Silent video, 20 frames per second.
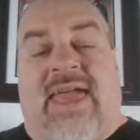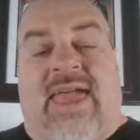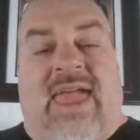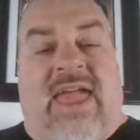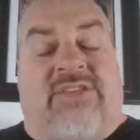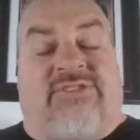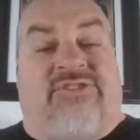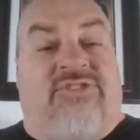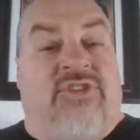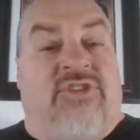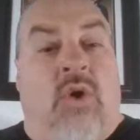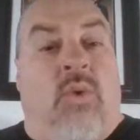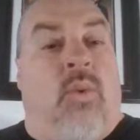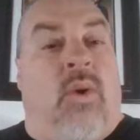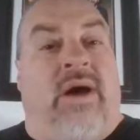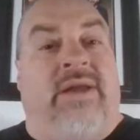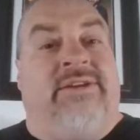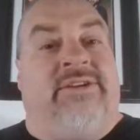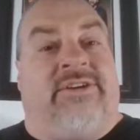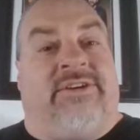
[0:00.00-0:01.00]
it's no
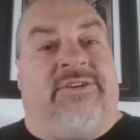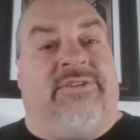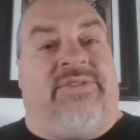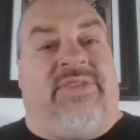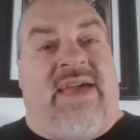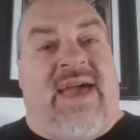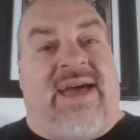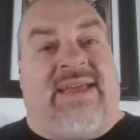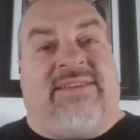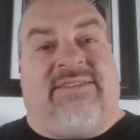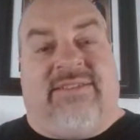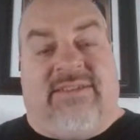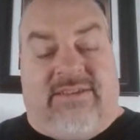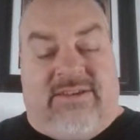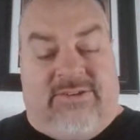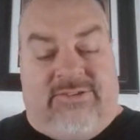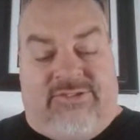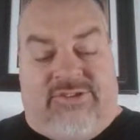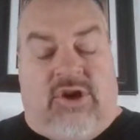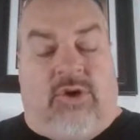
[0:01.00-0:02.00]
wonder that
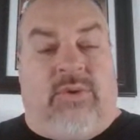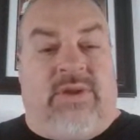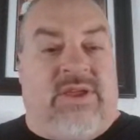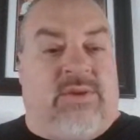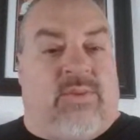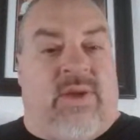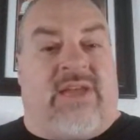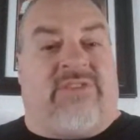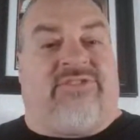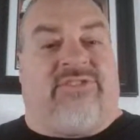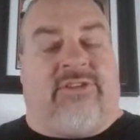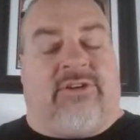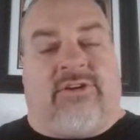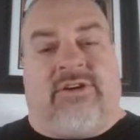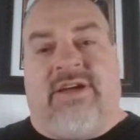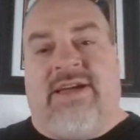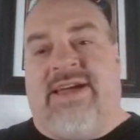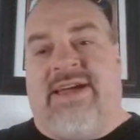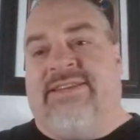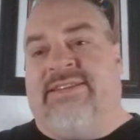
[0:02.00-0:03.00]
Tony
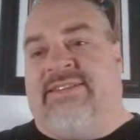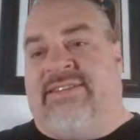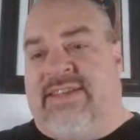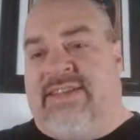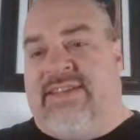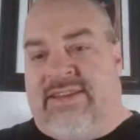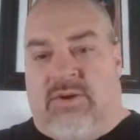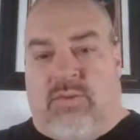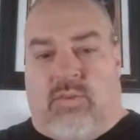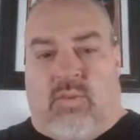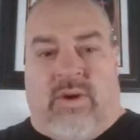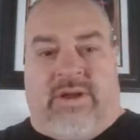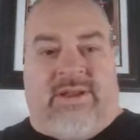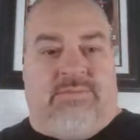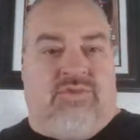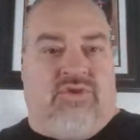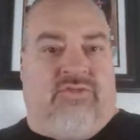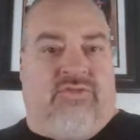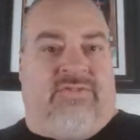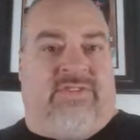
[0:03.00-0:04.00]
Ressler didn't want to
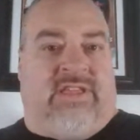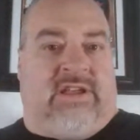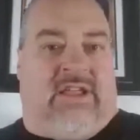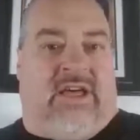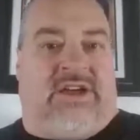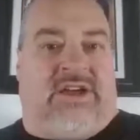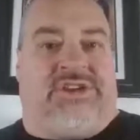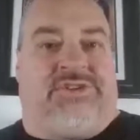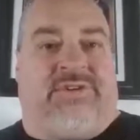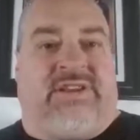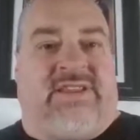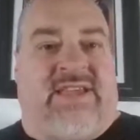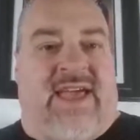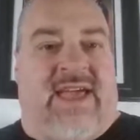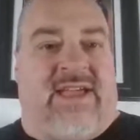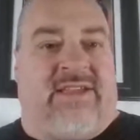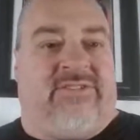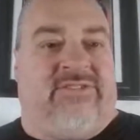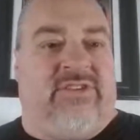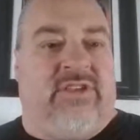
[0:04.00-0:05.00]
move into luxury
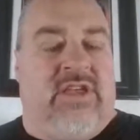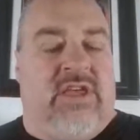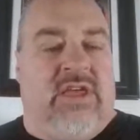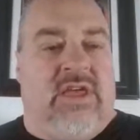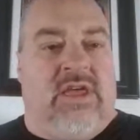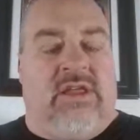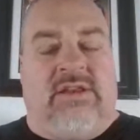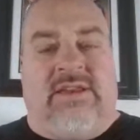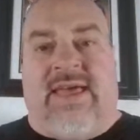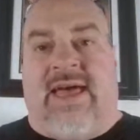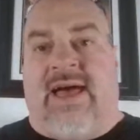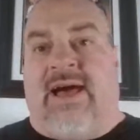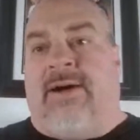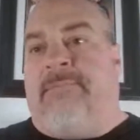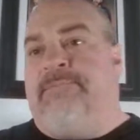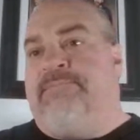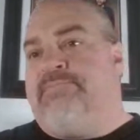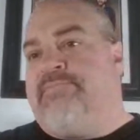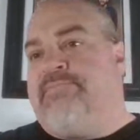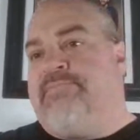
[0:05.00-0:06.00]
tax.
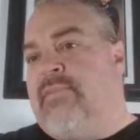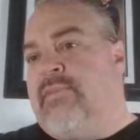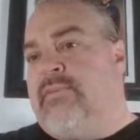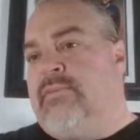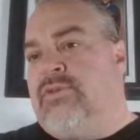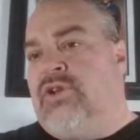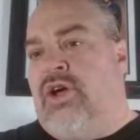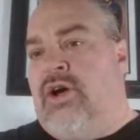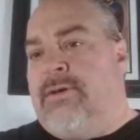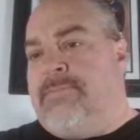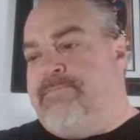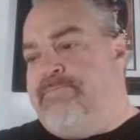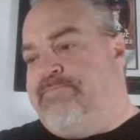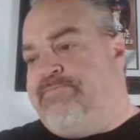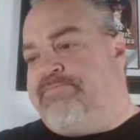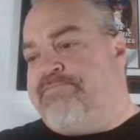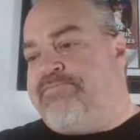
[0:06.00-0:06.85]
Now, look,